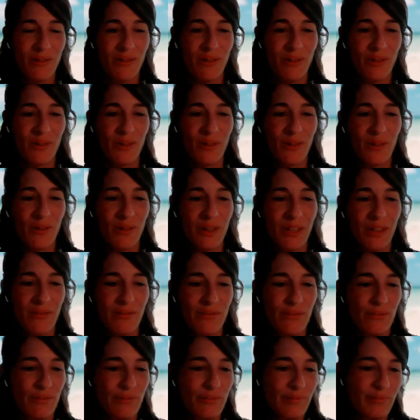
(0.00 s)
or
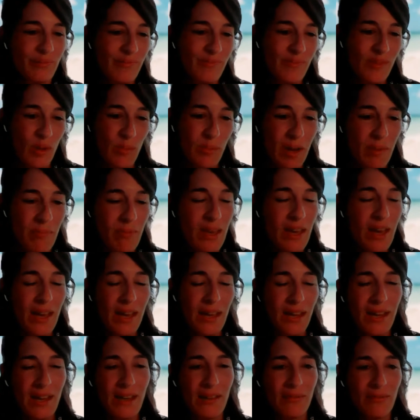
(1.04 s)
if so, maybe
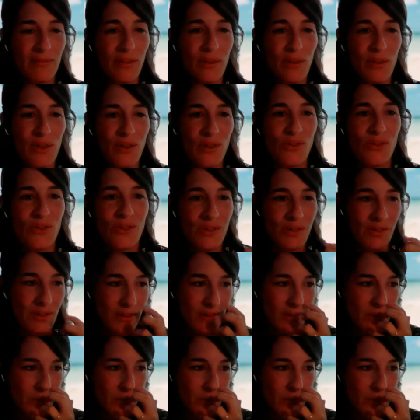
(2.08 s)
I can focus.